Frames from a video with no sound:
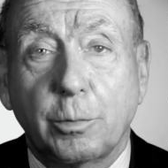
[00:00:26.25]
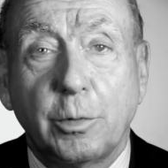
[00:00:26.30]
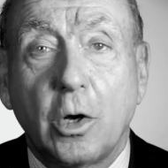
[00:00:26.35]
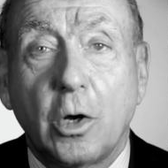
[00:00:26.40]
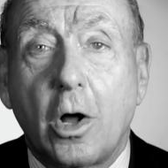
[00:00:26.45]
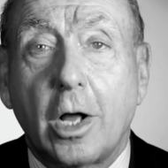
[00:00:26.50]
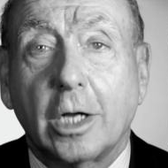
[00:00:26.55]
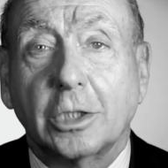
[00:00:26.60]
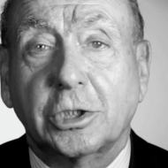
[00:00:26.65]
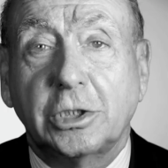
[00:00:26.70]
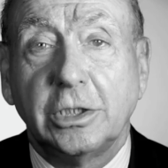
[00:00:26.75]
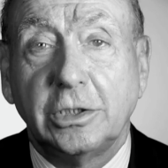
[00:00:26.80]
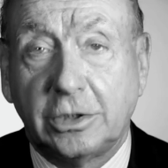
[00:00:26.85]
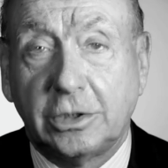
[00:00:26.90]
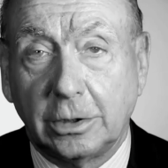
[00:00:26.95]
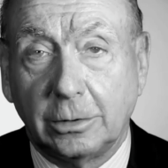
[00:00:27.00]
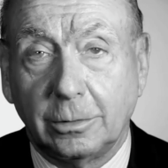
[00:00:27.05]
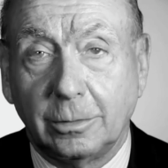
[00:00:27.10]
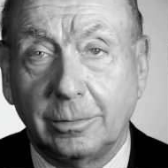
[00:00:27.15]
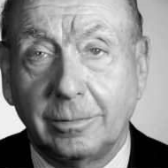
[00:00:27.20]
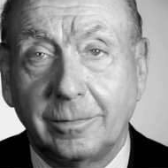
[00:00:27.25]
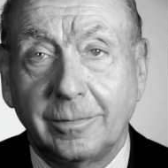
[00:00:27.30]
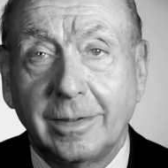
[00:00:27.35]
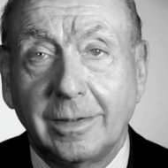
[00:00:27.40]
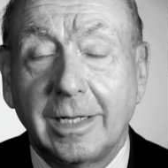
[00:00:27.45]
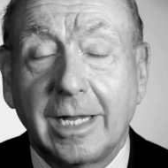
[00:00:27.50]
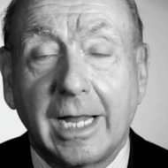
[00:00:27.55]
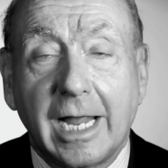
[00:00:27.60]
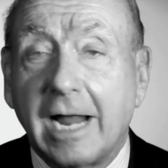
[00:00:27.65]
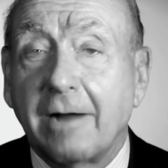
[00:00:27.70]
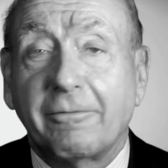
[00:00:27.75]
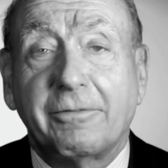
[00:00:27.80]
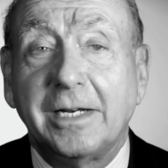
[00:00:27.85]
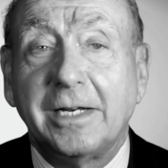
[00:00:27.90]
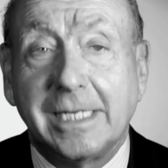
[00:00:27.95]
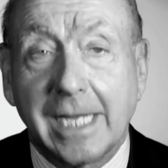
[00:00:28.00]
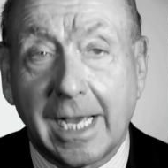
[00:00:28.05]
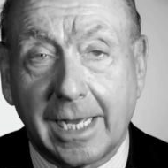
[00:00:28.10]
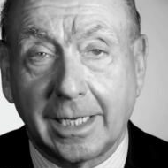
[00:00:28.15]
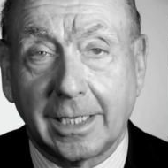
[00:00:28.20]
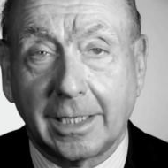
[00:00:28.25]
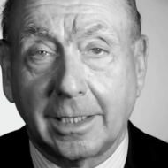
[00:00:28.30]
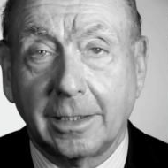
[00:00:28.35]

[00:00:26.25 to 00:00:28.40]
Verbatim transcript: we all should do every day.